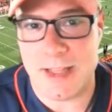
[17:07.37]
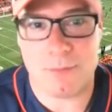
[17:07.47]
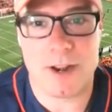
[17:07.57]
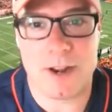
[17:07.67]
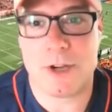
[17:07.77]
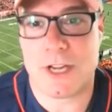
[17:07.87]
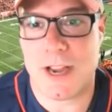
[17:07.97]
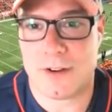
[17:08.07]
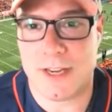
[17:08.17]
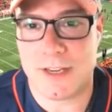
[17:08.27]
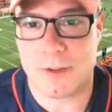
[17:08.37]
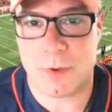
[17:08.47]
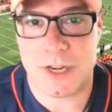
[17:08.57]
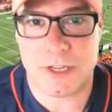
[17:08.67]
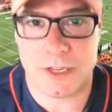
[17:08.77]
That pretty much guarantees the
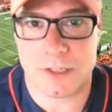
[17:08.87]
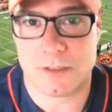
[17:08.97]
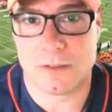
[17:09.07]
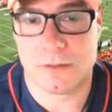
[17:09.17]
winning season.